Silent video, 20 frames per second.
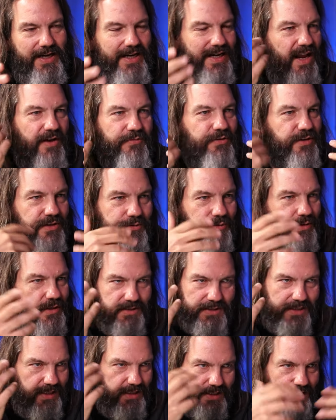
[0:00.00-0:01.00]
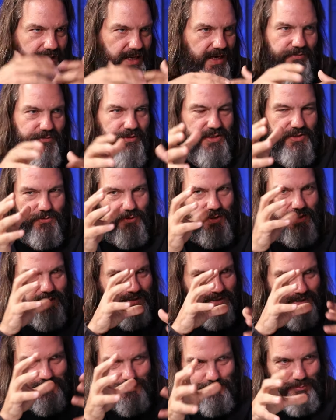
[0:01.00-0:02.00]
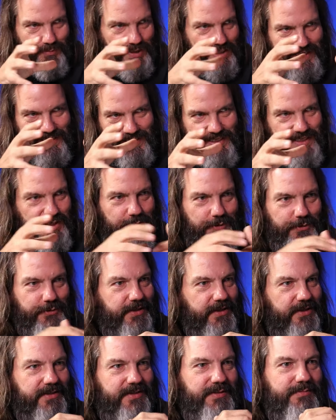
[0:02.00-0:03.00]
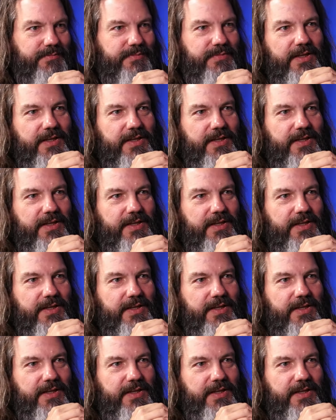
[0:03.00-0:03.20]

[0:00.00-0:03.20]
And every tree is like that. Every tree is a little mini ecosystem.